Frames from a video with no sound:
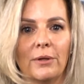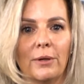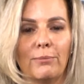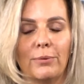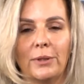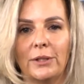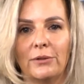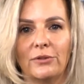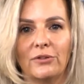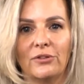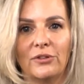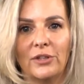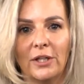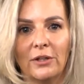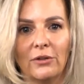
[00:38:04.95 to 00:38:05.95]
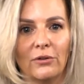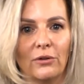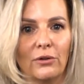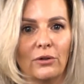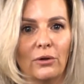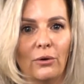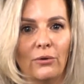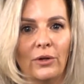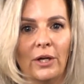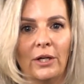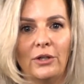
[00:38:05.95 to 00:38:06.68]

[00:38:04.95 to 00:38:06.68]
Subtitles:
a player's stick or their clothing.